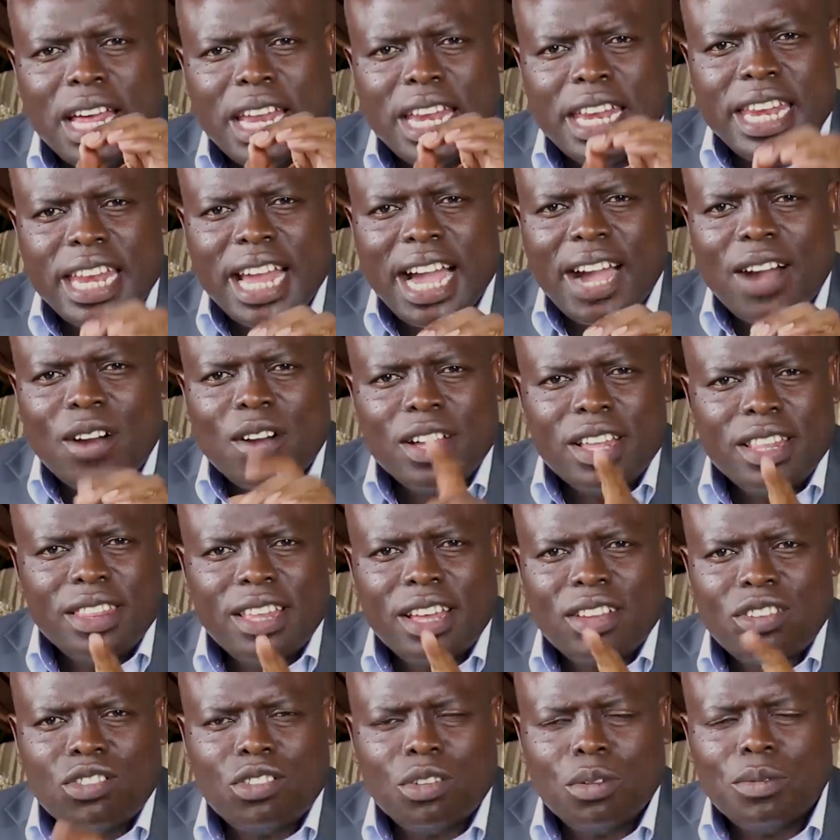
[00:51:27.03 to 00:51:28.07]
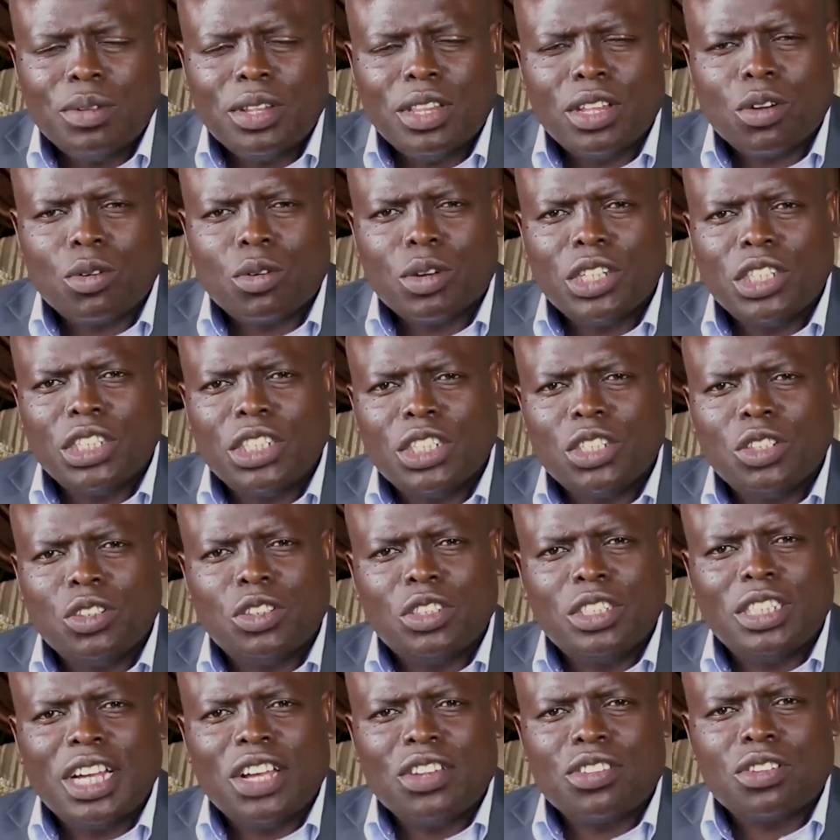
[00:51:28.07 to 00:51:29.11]
now? That should be the question you
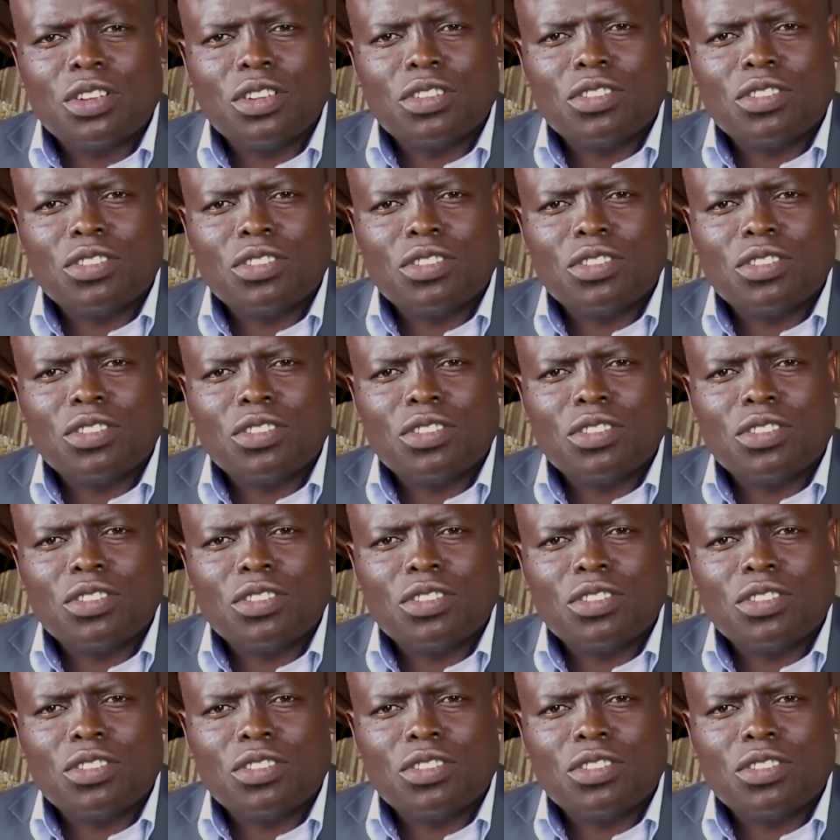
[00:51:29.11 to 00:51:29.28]
should ask